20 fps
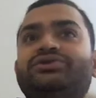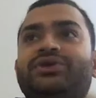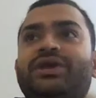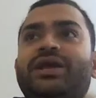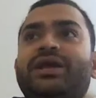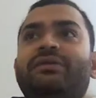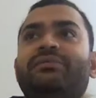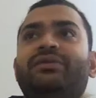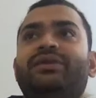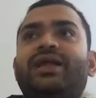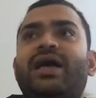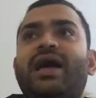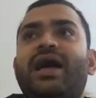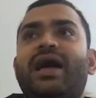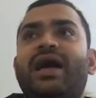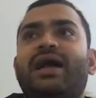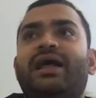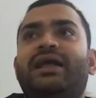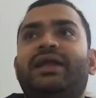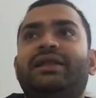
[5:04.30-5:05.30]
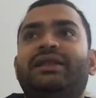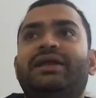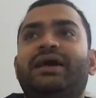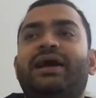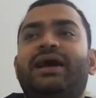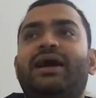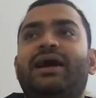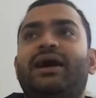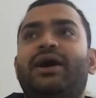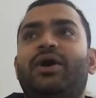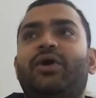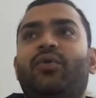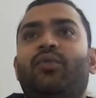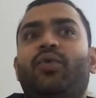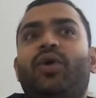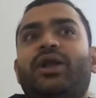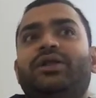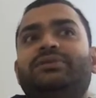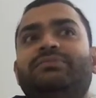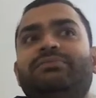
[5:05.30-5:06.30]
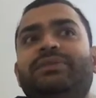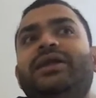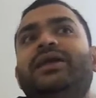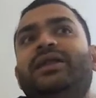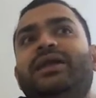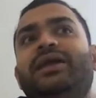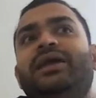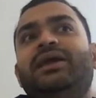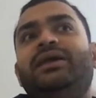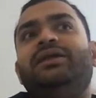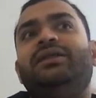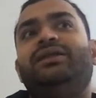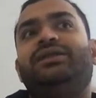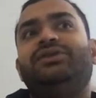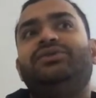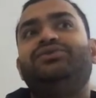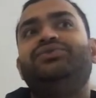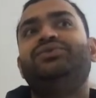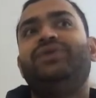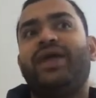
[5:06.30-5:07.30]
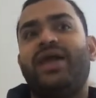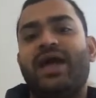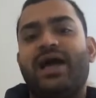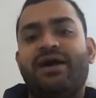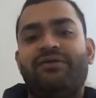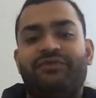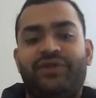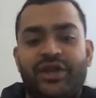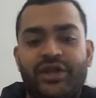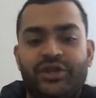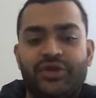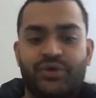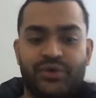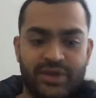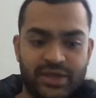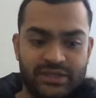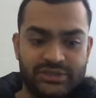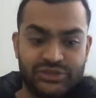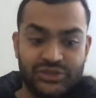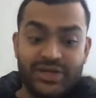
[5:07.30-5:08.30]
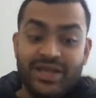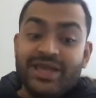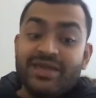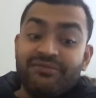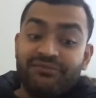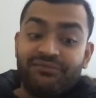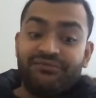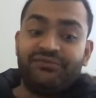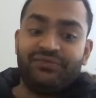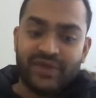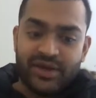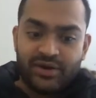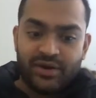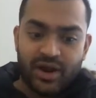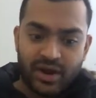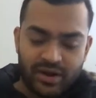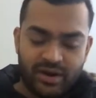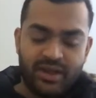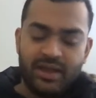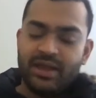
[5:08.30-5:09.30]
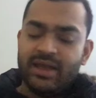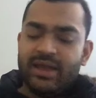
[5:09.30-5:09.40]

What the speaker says: dreams and what meanings do they have in your culture, if there are.